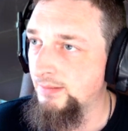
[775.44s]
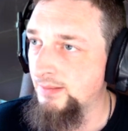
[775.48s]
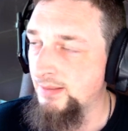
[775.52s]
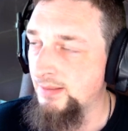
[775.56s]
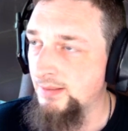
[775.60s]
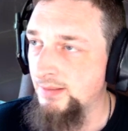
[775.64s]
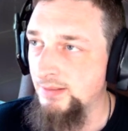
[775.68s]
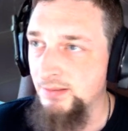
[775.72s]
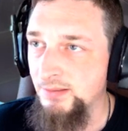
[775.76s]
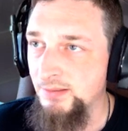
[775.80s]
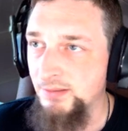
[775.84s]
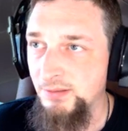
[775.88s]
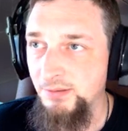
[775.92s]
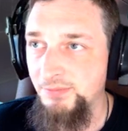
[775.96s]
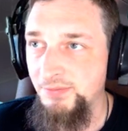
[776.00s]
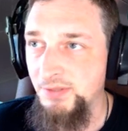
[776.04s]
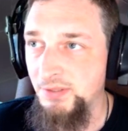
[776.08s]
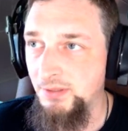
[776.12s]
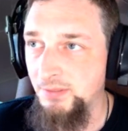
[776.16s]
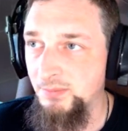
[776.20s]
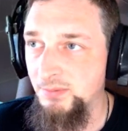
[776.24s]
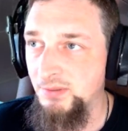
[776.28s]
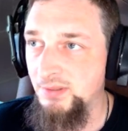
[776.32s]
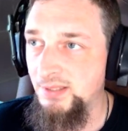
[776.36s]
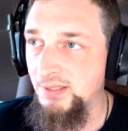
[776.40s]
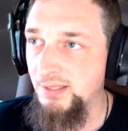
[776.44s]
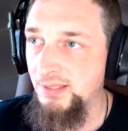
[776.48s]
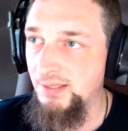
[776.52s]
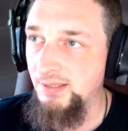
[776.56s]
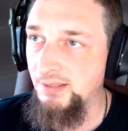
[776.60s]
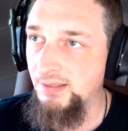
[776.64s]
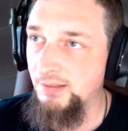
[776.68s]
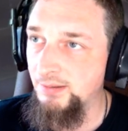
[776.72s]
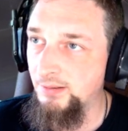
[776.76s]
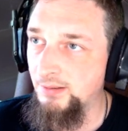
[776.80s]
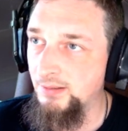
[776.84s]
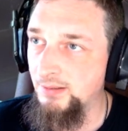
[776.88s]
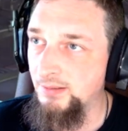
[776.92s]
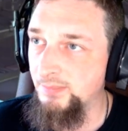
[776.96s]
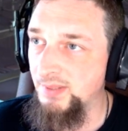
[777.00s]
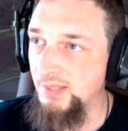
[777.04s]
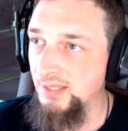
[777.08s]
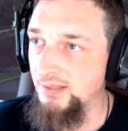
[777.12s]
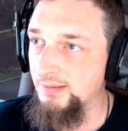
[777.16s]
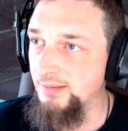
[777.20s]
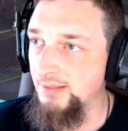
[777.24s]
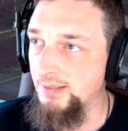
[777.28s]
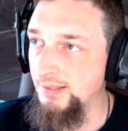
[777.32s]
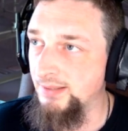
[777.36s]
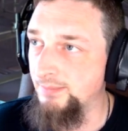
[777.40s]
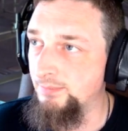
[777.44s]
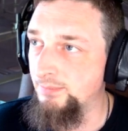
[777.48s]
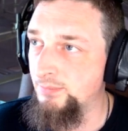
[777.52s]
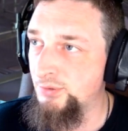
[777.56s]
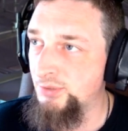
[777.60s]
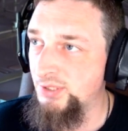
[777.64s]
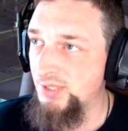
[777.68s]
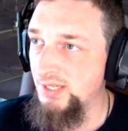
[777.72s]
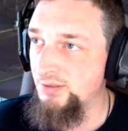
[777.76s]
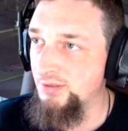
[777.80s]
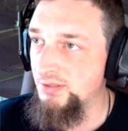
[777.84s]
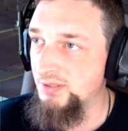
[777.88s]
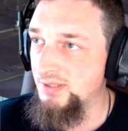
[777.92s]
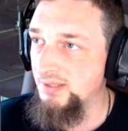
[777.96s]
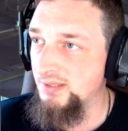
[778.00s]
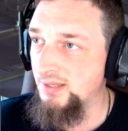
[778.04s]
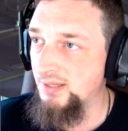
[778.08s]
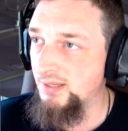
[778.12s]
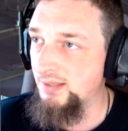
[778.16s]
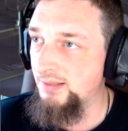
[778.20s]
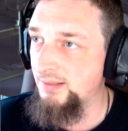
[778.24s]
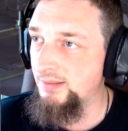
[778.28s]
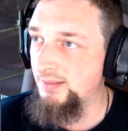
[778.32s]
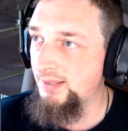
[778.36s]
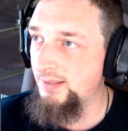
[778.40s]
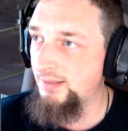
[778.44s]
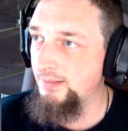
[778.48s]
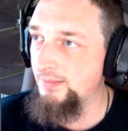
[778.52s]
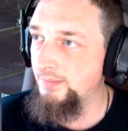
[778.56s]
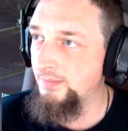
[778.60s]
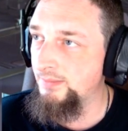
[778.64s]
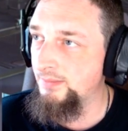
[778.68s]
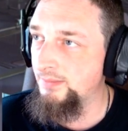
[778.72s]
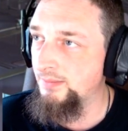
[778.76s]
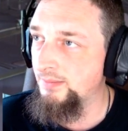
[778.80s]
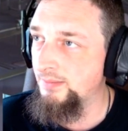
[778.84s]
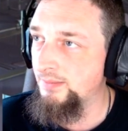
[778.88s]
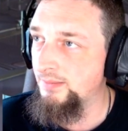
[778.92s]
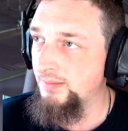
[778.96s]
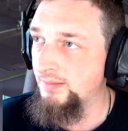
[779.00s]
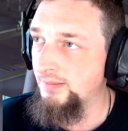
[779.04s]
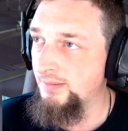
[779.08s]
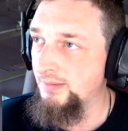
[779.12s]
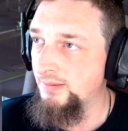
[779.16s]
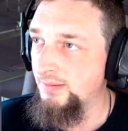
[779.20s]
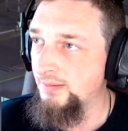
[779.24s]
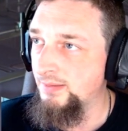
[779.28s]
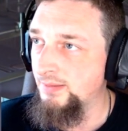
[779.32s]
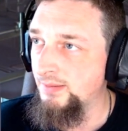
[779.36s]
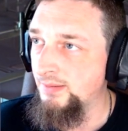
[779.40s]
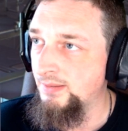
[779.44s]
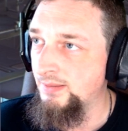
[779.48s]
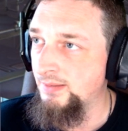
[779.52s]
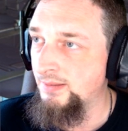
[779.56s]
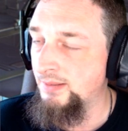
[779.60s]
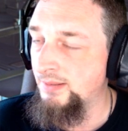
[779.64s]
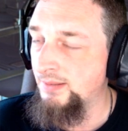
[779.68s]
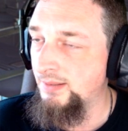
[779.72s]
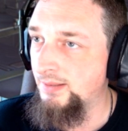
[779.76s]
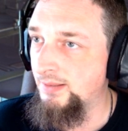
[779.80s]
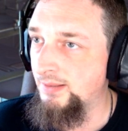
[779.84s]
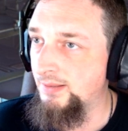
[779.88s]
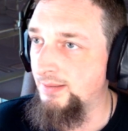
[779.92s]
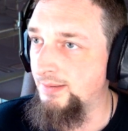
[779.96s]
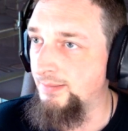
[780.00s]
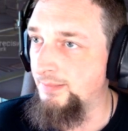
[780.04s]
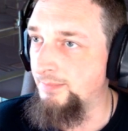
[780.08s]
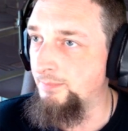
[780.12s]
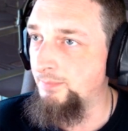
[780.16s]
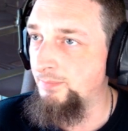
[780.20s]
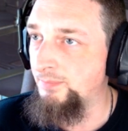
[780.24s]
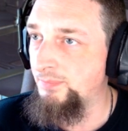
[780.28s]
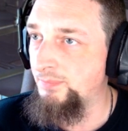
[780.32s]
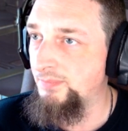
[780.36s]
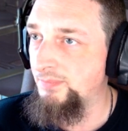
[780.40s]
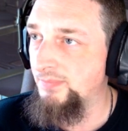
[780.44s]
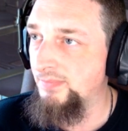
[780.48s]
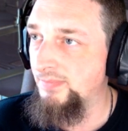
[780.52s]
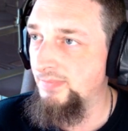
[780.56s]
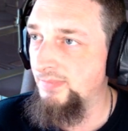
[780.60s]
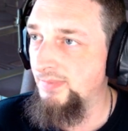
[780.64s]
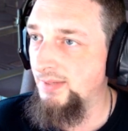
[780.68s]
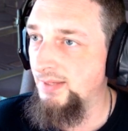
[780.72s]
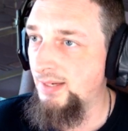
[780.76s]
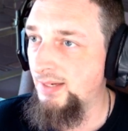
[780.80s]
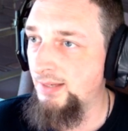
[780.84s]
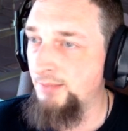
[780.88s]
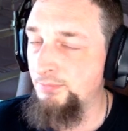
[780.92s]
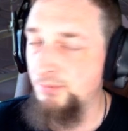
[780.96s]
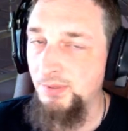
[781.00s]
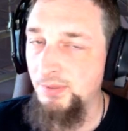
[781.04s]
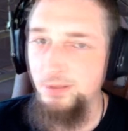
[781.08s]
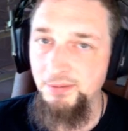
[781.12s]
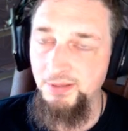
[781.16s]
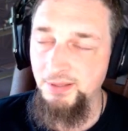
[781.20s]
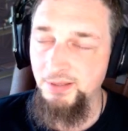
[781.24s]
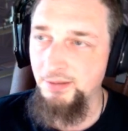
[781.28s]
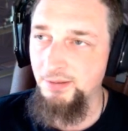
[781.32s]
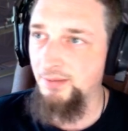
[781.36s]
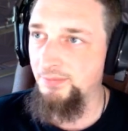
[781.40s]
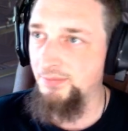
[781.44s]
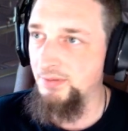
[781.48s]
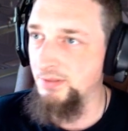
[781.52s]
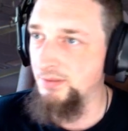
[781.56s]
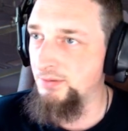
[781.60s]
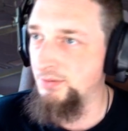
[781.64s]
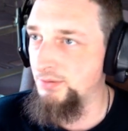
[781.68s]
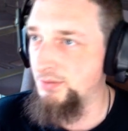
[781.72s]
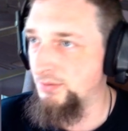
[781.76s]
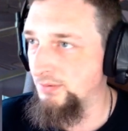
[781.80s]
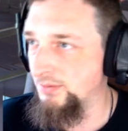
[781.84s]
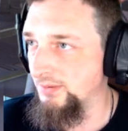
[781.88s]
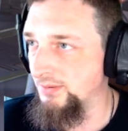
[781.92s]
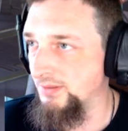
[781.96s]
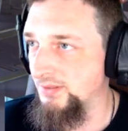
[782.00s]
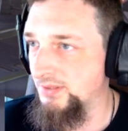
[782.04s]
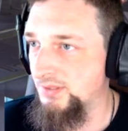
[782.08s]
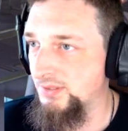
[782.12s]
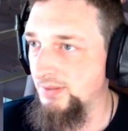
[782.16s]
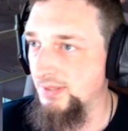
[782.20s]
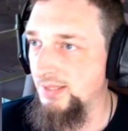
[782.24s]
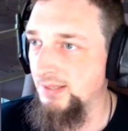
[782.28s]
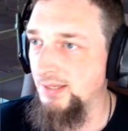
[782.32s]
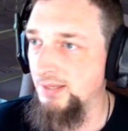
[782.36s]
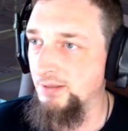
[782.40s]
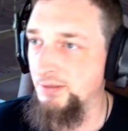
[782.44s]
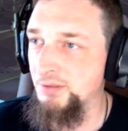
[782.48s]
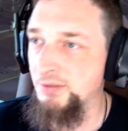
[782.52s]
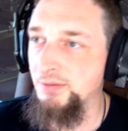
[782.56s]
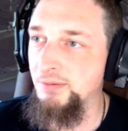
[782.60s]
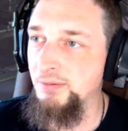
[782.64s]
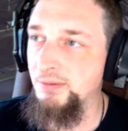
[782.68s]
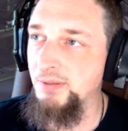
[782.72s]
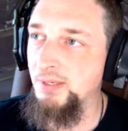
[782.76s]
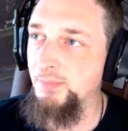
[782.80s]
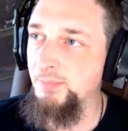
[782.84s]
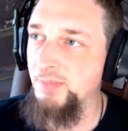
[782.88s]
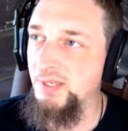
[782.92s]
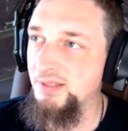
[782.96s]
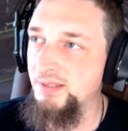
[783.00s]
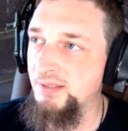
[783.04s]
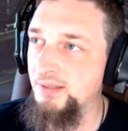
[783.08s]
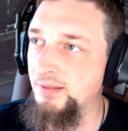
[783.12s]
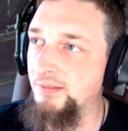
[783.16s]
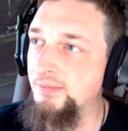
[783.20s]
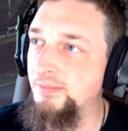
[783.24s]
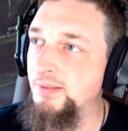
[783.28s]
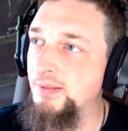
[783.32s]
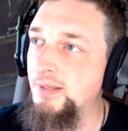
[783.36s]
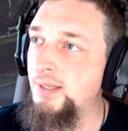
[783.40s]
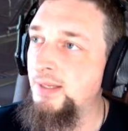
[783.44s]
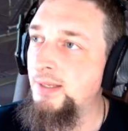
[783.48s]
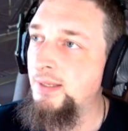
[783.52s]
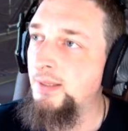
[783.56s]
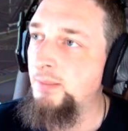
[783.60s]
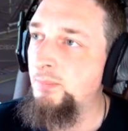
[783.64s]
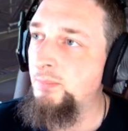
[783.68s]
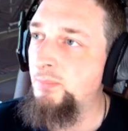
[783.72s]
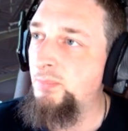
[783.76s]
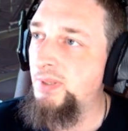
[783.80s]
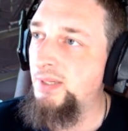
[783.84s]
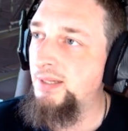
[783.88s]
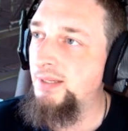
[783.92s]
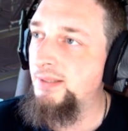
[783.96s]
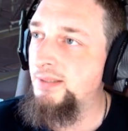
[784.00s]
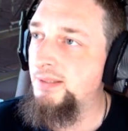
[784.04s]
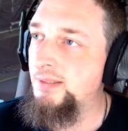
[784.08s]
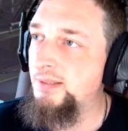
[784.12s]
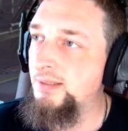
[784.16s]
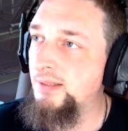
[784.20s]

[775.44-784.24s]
So if you double click, it automatically changes the gun there. I'd rather get off the tutorial so I can actually look at myself. But